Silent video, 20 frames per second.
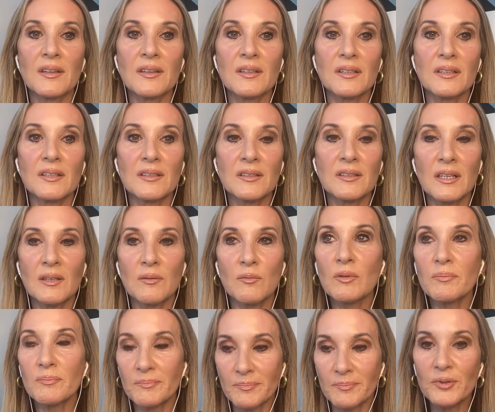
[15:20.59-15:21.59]
the uh,
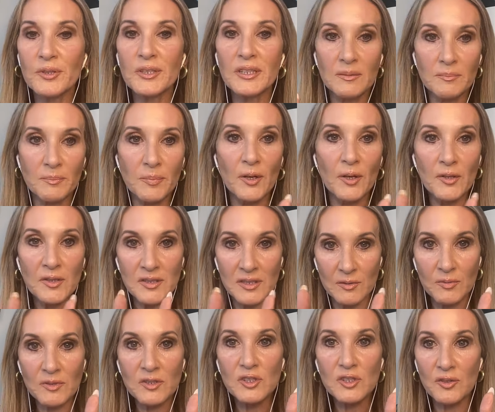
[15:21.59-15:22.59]
well, pre and post
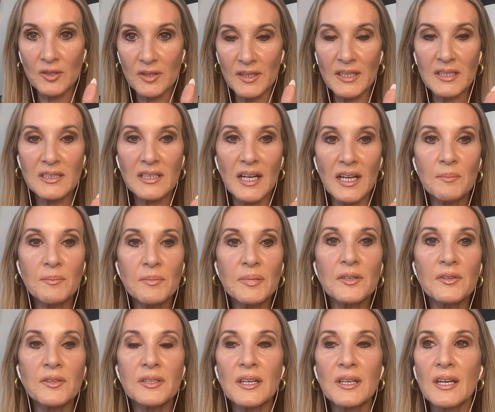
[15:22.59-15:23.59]
it was during that time
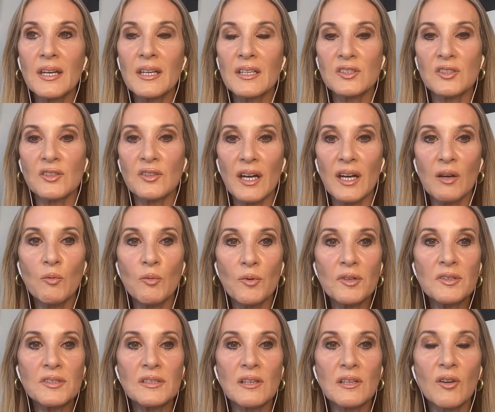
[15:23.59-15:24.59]
period so i
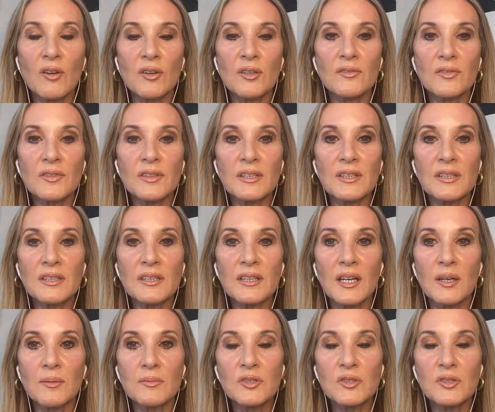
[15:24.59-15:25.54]
worked in a lot of the um,